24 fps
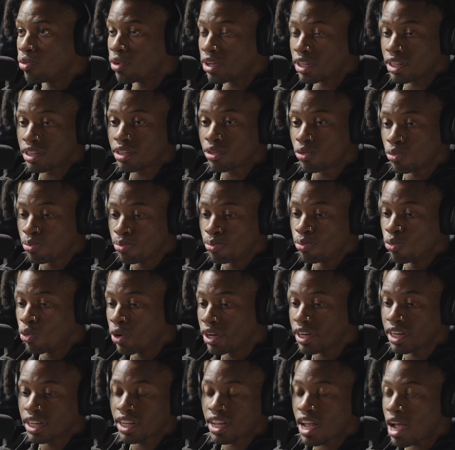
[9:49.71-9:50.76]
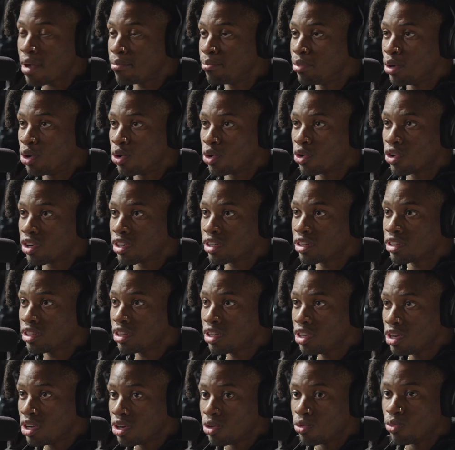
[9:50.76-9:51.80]
When reading got boring,
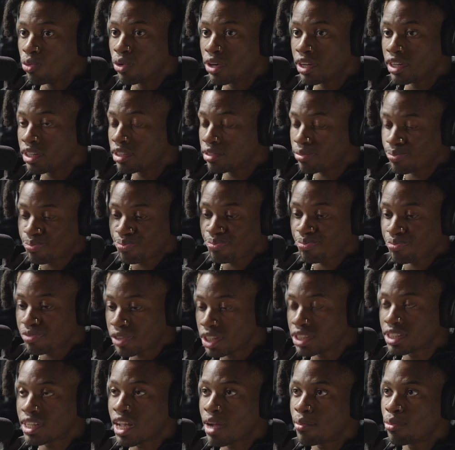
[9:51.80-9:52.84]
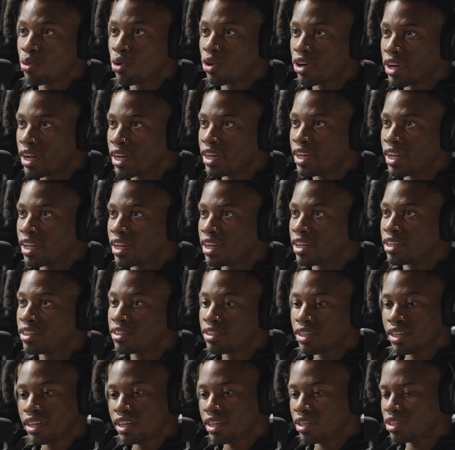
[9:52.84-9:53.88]
when this got boring, and then
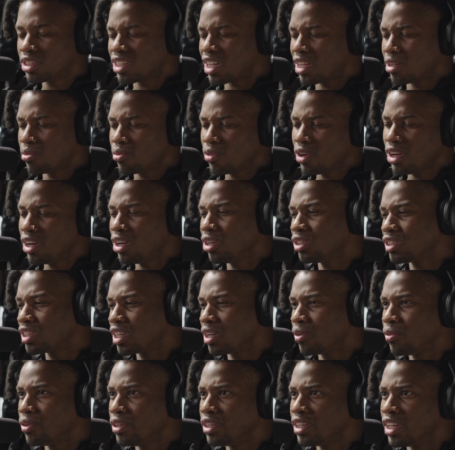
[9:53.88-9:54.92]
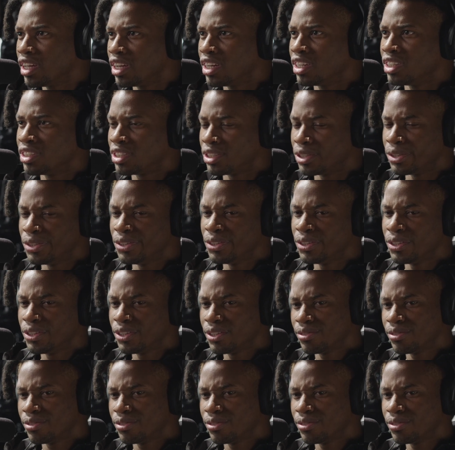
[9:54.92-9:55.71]
he was like, what else can we get into?